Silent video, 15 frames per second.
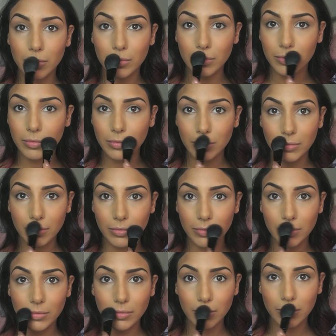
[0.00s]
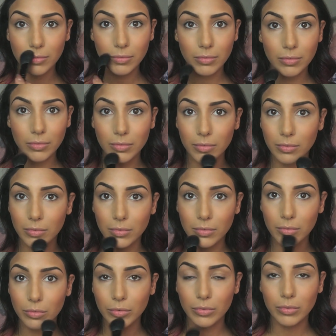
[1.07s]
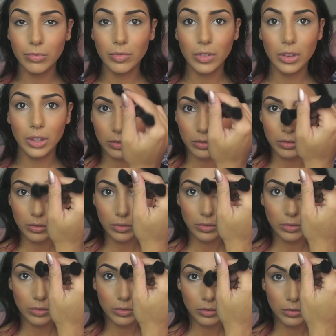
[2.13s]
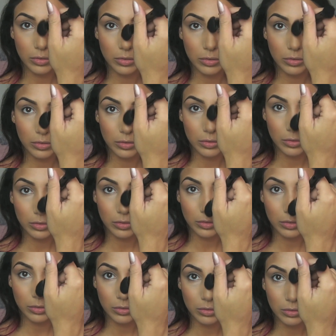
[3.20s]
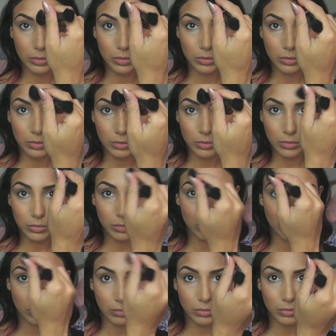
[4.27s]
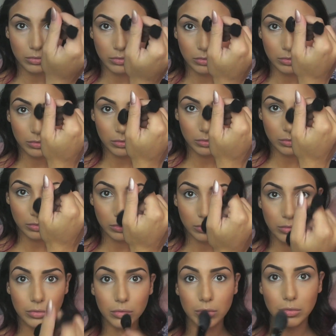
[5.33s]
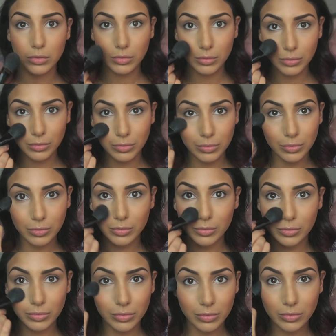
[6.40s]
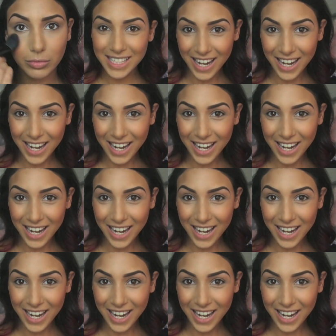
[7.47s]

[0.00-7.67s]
(no one is talking)